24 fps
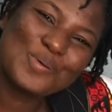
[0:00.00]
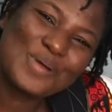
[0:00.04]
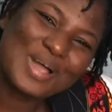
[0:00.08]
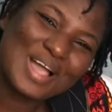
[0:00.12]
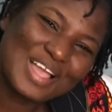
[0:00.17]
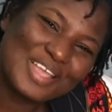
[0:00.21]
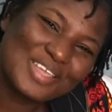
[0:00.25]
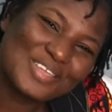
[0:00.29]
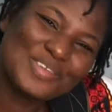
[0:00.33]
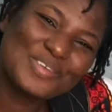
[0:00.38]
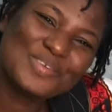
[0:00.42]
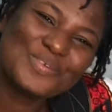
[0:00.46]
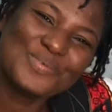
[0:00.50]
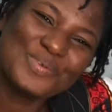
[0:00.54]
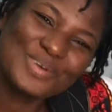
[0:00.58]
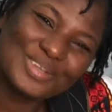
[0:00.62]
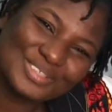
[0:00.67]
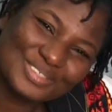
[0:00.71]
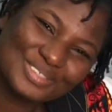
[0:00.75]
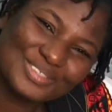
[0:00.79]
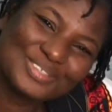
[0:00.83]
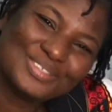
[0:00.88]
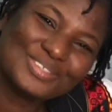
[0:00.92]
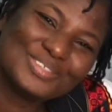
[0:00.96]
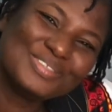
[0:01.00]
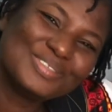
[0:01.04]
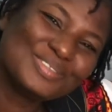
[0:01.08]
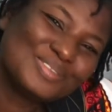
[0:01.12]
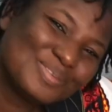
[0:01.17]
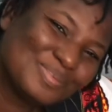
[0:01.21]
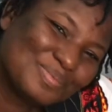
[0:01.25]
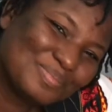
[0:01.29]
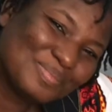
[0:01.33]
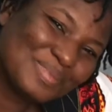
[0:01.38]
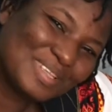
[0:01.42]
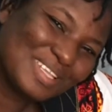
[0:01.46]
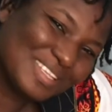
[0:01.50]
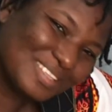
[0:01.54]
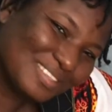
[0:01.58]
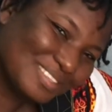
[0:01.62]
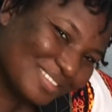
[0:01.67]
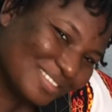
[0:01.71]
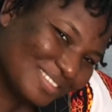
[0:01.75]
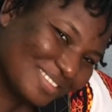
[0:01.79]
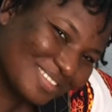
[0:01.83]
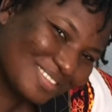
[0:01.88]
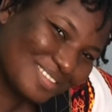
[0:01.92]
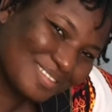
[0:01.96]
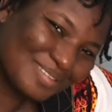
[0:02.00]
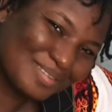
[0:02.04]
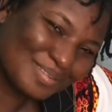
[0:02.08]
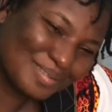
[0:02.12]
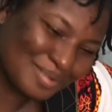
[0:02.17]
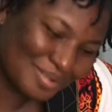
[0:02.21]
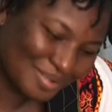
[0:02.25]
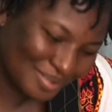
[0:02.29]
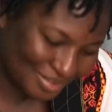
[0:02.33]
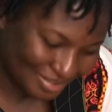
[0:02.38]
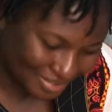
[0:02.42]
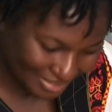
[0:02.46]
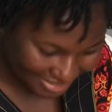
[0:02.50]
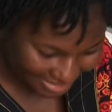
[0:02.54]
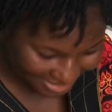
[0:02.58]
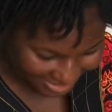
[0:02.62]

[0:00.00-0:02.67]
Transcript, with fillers: why you want to do me so?